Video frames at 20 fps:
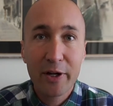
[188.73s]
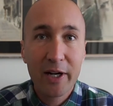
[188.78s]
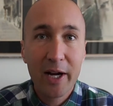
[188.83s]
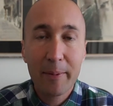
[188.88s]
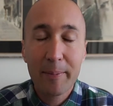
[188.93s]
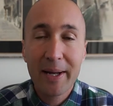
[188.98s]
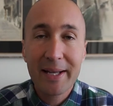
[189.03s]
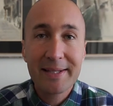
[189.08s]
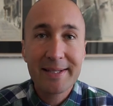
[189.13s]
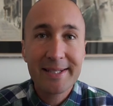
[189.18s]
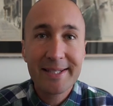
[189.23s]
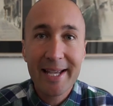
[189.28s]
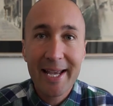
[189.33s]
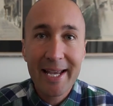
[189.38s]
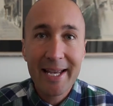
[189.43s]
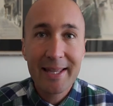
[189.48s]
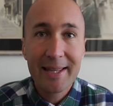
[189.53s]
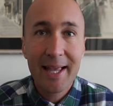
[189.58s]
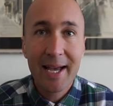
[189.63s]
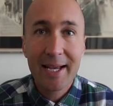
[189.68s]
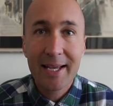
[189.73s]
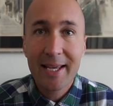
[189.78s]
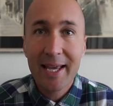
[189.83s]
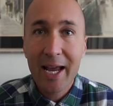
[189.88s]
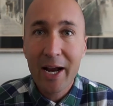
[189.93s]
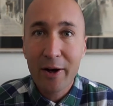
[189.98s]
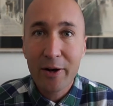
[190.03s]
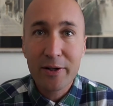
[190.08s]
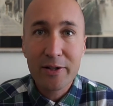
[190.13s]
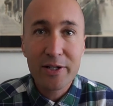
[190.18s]
And I'm not saying that
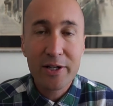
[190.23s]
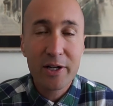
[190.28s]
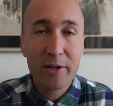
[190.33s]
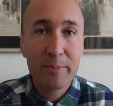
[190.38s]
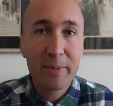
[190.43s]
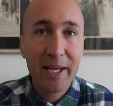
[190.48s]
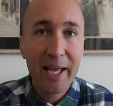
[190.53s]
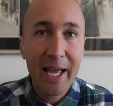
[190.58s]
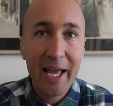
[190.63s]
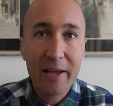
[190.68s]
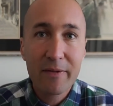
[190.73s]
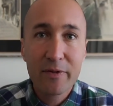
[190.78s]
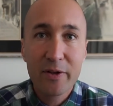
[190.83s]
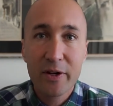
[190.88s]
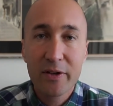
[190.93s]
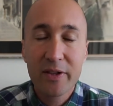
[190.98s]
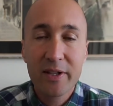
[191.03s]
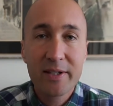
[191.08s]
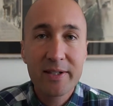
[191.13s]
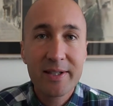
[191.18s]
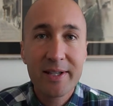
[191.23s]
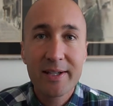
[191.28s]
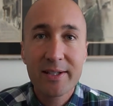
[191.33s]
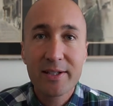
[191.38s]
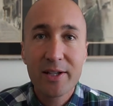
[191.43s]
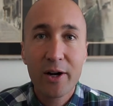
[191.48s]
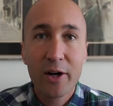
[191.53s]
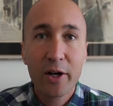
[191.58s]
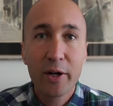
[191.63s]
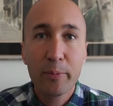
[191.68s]
character and behavior and these
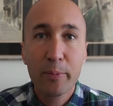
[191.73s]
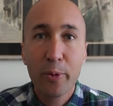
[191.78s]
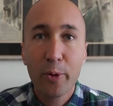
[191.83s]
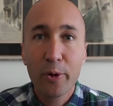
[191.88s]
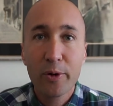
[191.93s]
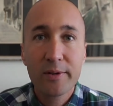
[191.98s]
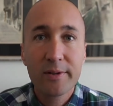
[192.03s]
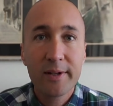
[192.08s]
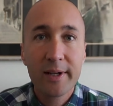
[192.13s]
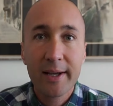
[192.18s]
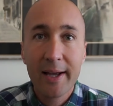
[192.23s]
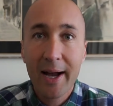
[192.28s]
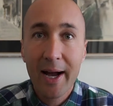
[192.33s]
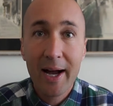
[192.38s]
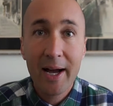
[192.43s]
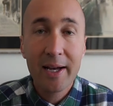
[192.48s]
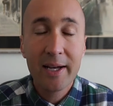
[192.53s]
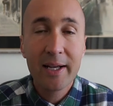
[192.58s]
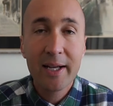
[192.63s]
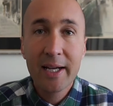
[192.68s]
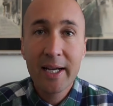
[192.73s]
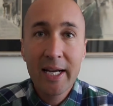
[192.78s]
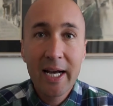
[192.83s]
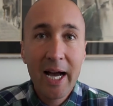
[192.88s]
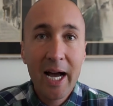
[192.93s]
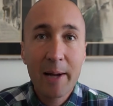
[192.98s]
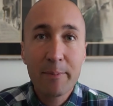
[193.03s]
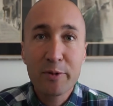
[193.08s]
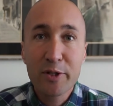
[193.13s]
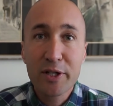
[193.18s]
things aren't important to God.
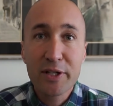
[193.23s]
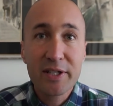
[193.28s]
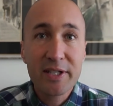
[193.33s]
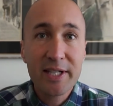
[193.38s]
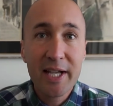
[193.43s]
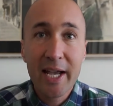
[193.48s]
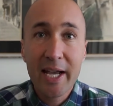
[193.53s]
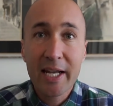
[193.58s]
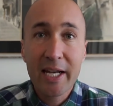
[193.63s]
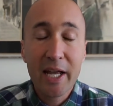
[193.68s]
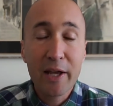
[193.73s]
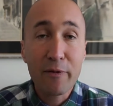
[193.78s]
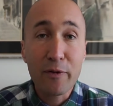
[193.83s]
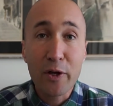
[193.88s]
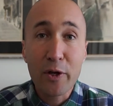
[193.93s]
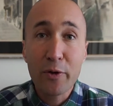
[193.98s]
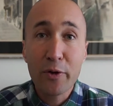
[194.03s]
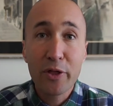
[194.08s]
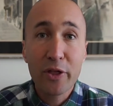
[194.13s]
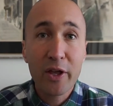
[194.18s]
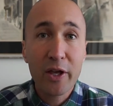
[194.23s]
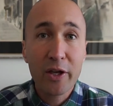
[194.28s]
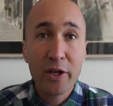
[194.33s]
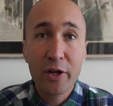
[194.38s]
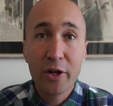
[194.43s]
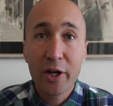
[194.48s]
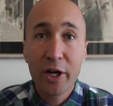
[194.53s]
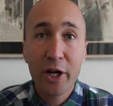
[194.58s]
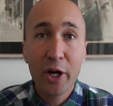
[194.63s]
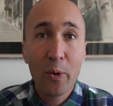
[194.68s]
I'm just saying, if you think
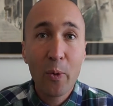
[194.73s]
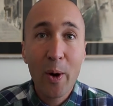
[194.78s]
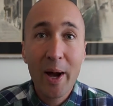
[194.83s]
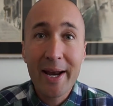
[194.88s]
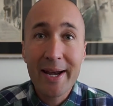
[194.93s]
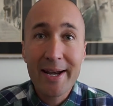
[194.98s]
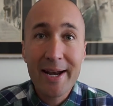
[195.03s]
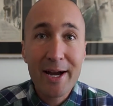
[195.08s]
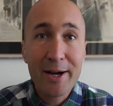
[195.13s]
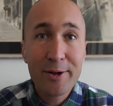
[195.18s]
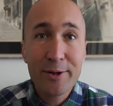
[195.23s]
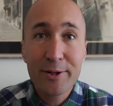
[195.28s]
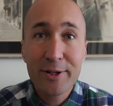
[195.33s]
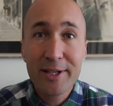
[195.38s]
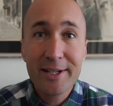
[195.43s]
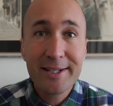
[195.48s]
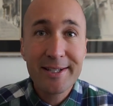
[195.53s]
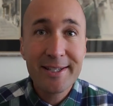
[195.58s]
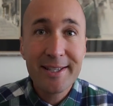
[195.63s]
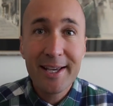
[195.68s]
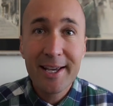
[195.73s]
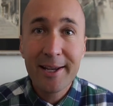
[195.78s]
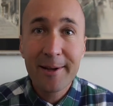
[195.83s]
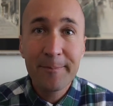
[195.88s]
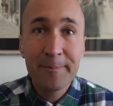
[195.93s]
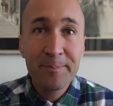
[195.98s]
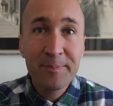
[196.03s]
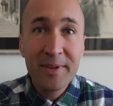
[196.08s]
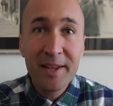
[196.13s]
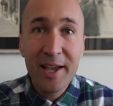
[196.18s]
you're gonna white knuckle this
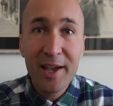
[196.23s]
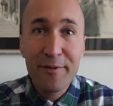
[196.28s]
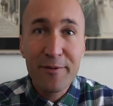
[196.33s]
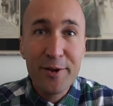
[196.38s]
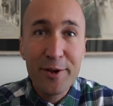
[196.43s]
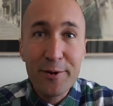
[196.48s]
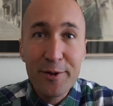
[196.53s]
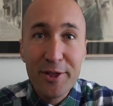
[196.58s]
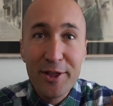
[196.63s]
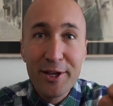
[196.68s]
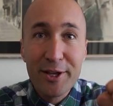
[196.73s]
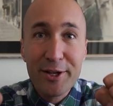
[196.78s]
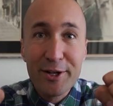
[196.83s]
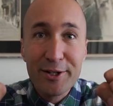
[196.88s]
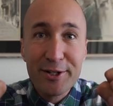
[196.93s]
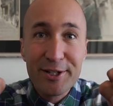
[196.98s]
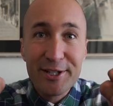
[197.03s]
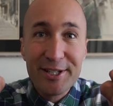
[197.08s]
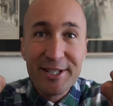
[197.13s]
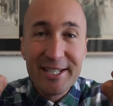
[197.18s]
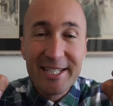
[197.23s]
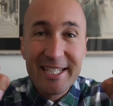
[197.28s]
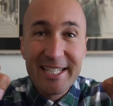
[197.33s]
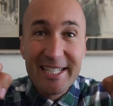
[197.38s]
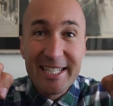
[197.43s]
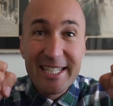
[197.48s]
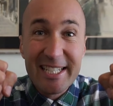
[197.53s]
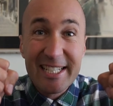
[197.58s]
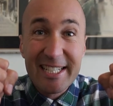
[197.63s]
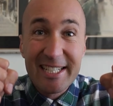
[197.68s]
thing, if you think you're just gonna
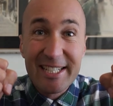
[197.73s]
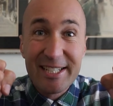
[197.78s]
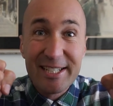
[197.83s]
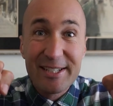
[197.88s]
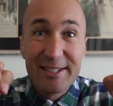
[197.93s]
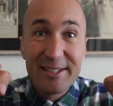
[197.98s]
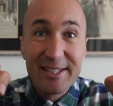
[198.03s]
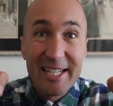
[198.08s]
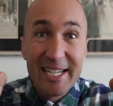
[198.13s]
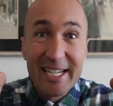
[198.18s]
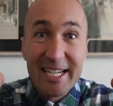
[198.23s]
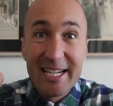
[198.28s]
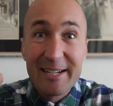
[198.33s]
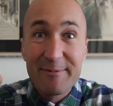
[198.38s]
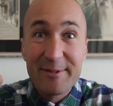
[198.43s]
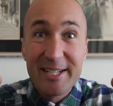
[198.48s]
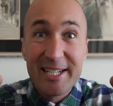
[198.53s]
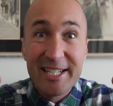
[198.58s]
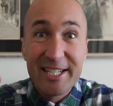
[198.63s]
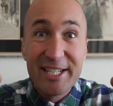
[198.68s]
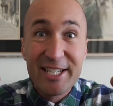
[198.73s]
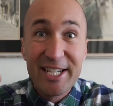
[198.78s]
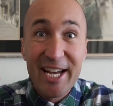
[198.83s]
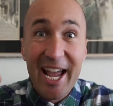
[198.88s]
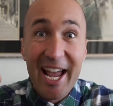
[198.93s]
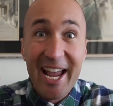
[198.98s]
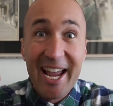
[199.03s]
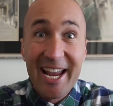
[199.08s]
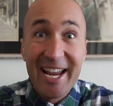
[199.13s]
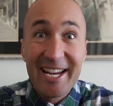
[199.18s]
get so like, I'm gonna
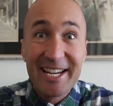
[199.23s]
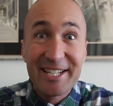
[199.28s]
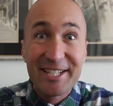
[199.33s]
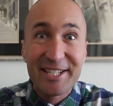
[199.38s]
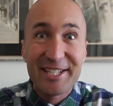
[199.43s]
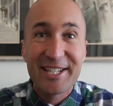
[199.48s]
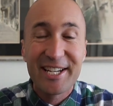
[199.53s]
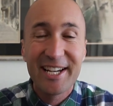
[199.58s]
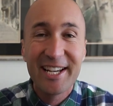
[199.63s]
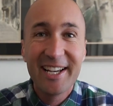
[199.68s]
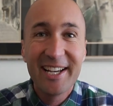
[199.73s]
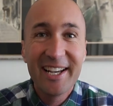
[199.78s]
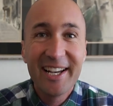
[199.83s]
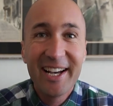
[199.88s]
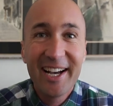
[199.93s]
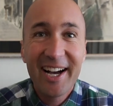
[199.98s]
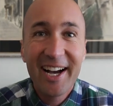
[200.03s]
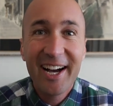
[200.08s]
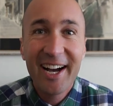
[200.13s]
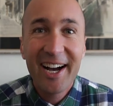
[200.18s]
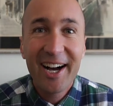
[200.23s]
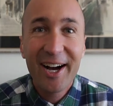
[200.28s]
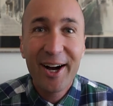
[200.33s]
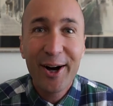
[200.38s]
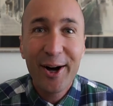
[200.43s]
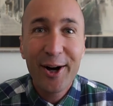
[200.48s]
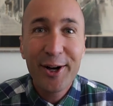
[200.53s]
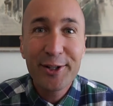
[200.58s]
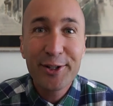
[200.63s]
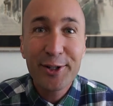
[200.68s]
change
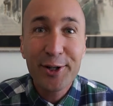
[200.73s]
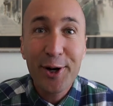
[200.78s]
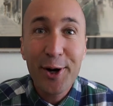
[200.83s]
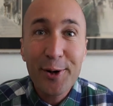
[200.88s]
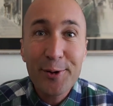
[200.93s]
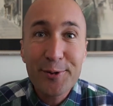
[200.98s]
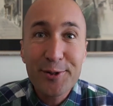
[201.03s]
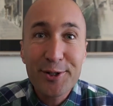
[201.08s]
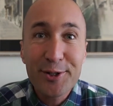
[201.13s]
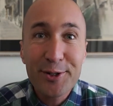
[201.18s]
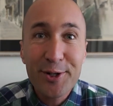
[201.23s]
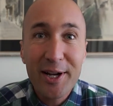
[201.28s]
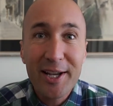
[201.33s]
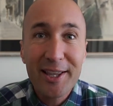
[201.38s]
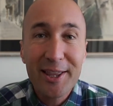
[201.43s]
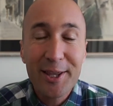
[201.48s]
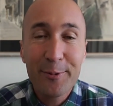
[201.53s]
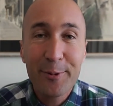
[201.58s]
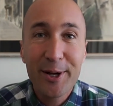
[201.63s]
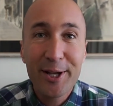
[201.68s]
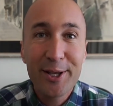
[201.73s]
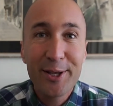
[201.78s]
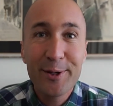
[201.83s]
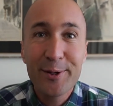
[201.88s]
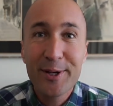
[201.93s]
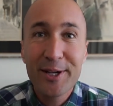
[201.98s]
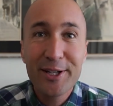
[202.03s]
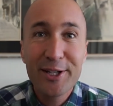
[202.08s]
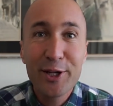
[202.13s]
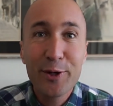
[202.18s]
on your own strength and what
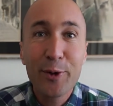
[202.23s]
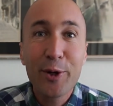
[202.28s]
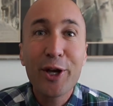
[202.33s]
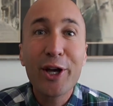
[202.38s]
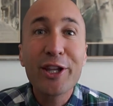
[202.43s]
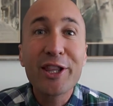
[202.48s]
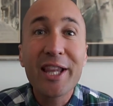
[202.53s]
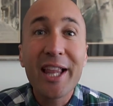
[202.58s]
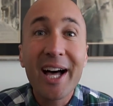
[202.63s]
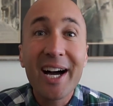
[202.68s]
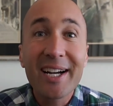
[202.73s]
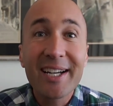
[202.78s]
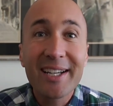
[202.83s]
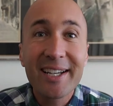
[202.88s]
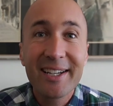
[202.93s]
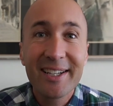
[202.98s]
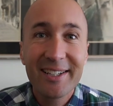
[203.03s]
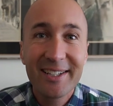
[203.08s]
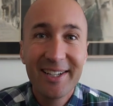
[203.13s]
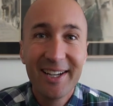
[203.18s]
you can do, good luck.